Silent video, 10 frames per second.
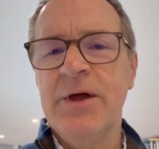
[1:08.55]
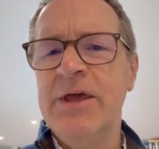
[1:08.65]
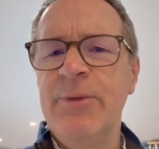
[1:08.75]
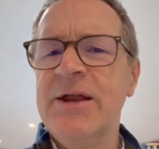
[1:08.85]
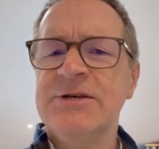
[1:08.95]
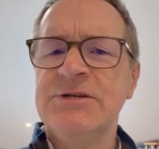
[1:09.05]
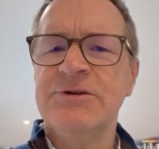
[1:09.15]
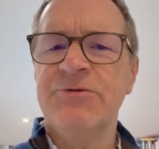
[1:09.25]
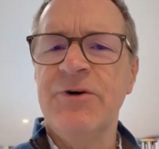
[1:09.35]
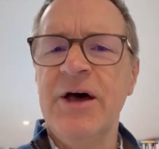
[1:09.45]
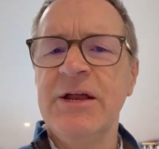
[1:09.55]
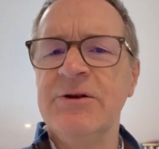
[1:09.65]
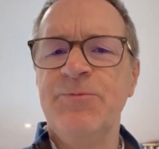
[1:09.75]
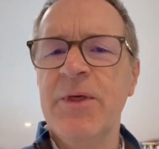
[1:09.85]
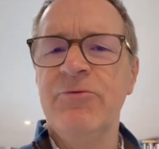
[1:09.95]
And he manages to
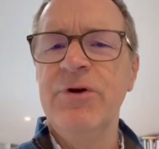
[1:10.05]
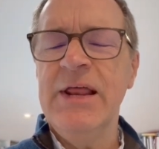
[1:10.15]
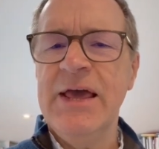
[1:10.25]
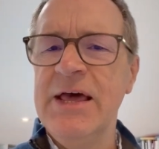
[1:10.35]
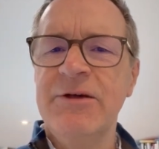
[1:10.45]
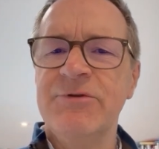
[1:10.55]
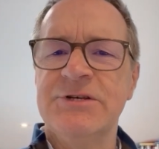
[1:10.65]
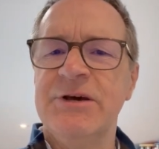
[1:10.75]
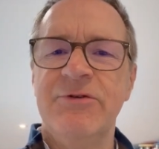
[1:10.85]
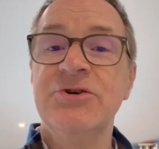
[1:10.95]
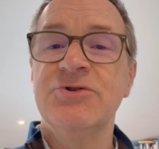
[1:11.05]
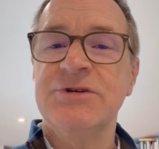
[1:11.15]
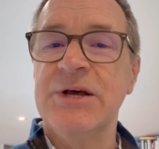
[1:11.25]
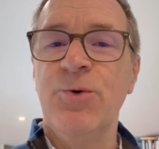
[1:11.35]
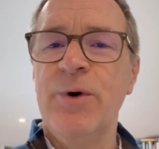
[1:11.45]
find a really innovative,
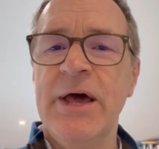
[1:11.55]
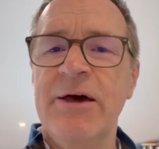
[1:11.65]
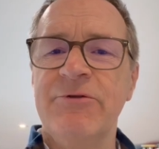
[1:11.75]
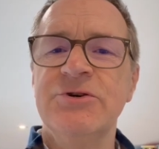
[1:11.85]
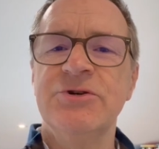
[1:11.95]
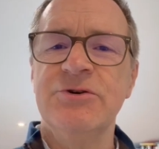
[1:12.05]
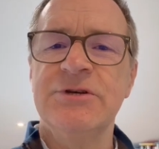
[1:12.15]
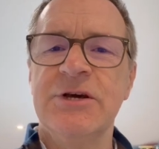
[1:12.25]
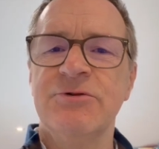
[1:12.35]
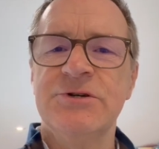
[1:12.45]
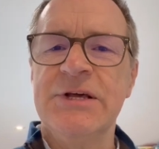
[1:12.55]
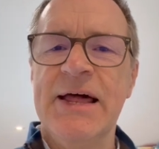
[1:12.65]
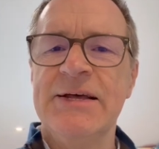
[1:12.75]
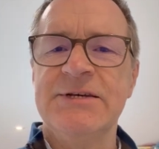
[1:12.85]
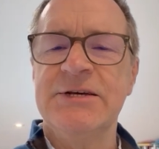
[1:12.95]
interesting way of introducing
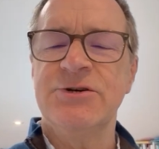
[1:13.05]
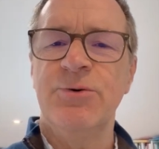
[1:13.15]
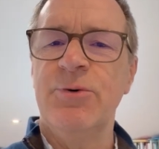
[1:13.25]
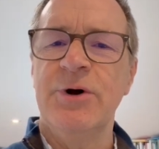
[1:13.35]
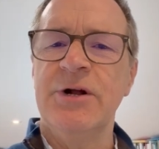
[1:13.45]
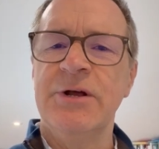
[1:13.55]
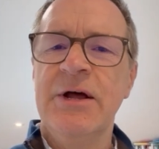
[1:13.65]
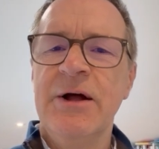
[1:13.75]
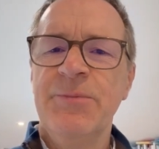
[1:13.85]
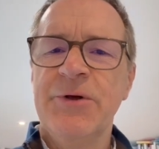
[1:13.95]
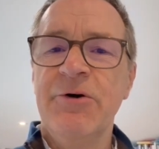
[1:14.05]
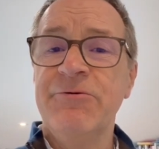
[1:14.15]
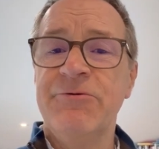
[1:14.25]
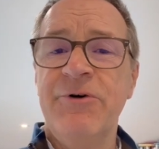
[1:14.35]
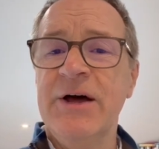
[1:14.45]
Christianity to a world that
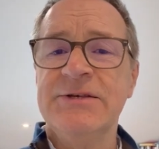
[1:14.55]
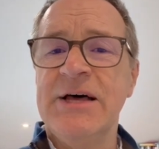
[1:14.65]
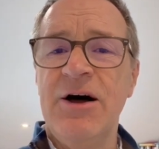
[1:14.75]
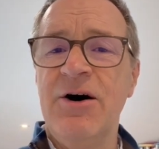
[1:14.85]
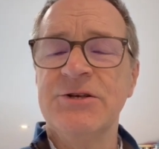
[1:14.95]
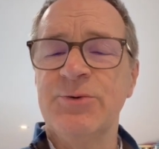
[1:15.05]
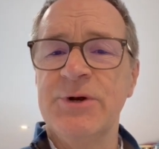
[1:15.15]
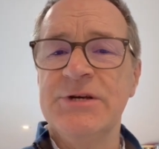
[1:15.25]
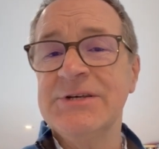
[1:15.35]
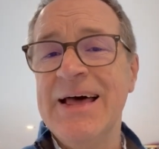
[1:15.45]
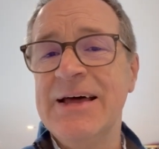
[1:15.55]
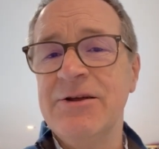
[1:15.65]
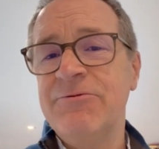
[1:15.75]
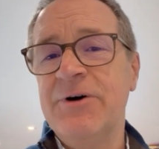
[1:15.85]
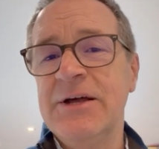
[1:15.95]
often finds that hard to understand
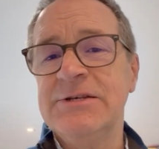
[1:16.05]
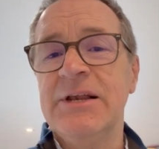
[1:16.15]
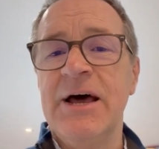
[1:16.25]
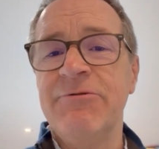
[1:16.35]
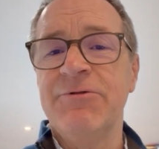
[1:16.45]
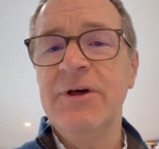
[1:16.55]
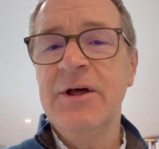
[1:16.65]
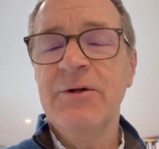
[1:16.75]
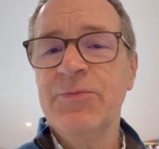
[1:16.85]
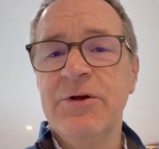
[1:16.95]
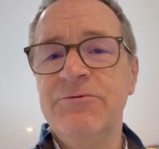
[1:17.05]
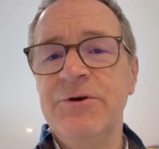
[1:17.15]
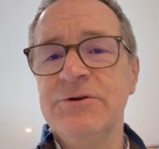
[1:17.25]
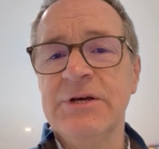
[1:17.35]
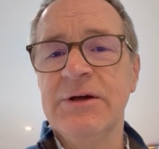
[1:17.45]
and finds life
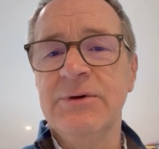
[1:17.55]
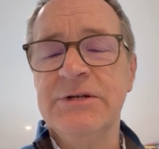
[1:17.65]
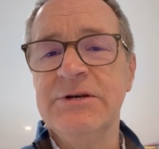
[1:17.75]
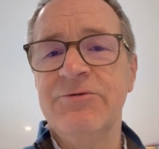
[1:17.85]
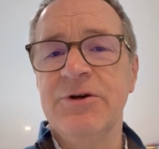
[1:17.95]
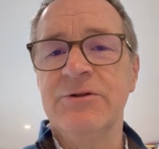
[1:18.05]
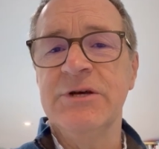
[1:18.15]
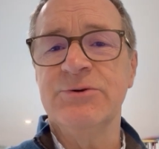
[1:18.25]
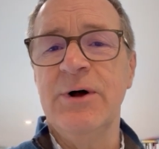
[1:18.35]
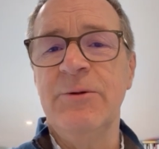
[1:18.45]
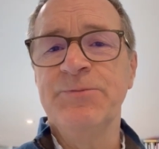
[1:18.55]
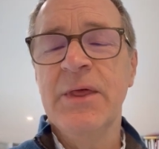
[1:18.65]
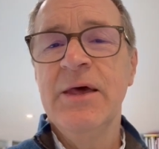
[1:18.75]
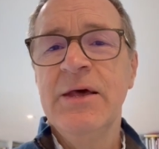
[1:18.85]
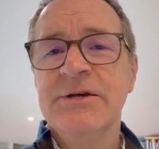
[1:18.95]
confusing and difficult as well.
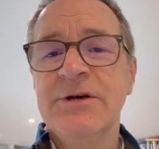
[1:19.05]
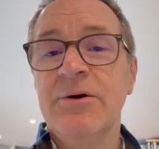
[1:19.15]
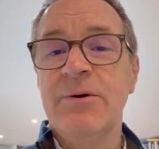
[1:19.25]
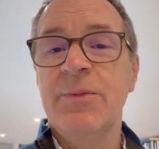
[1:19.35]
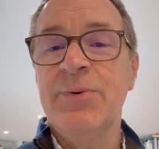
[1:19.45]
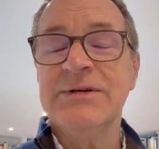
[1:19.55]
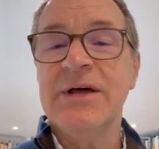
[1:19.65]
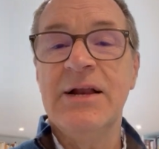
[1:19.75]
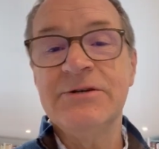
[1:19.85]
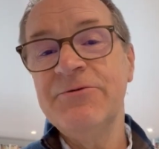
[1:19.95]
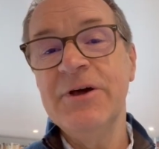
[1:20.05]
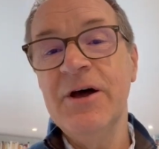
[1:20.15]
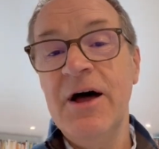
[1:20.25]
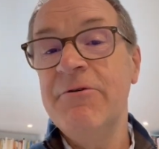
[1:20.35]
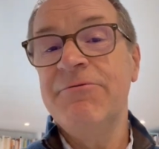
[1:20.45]
So Pascal is a
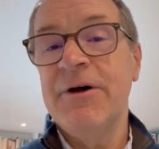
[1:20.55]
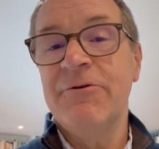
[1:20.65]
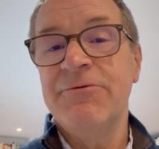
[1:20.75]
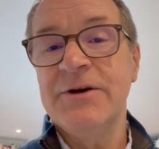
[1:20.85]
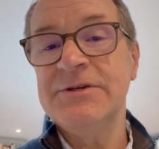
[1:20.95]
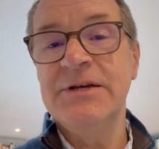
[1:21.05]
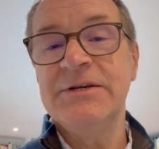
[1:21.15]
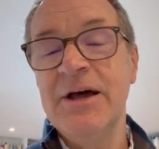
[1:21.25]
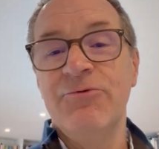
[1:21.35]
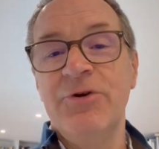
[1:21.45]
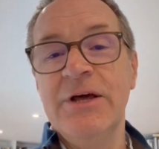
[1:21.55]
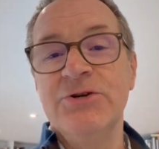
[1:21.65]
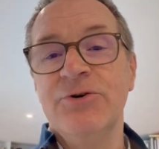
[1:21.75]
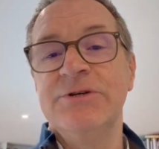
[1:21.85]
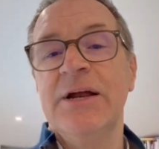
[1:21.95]
figure I've found fascinating. I've really
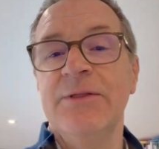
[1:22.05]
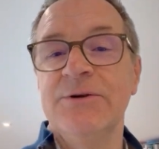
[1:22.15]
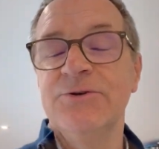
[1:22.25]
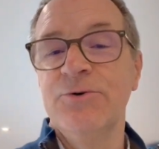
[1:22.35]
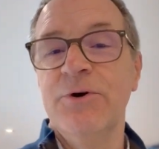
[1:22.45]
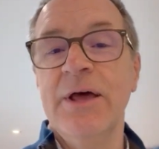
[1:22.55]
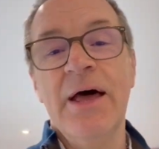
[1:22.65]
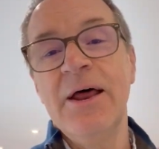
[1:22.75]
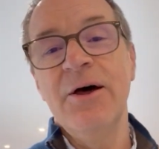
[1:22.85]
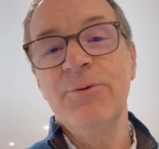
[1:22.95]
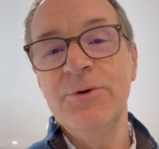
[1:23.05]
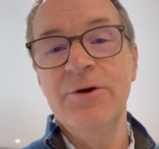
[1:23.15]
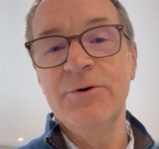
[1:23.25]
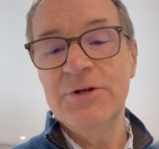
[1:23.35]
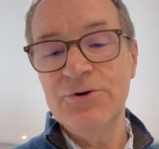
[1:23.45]
enjoyed telling the story, and I hope
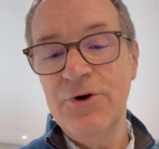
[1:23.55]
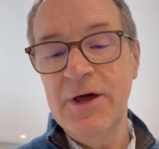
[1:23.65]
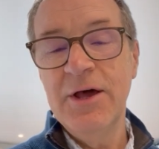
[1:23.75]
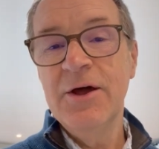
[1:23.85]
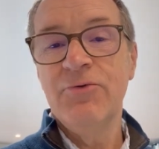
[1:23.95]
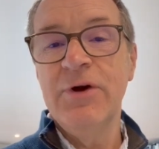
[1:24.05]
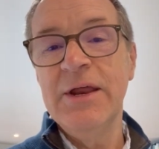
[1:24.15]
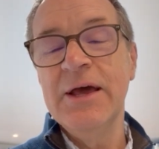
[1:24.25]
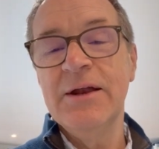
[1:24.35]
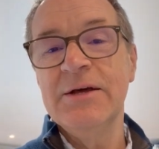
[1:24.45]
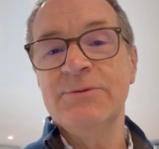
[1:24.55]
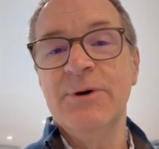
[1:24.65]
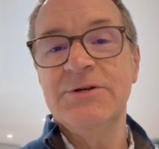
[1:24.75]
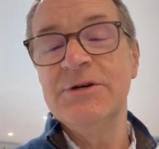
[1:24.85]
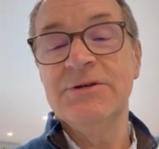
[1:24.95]
you enjoy reading it as
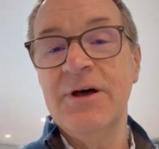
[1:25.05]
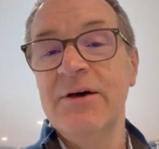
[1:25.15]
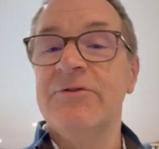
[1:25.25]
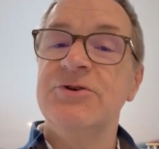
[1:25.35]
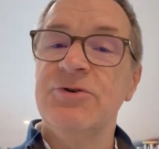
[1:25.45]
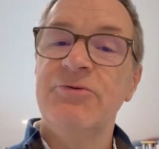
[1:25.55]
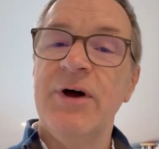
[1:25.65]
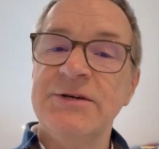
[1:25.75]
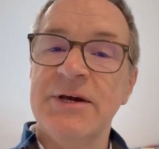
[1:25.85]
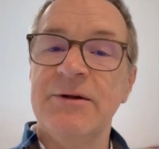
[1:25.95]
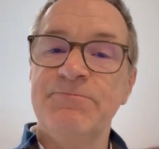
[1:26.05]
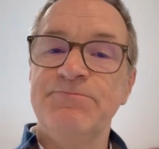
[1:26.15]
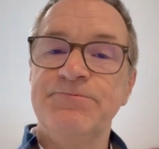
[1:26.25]
much as I've enjoyed writing it.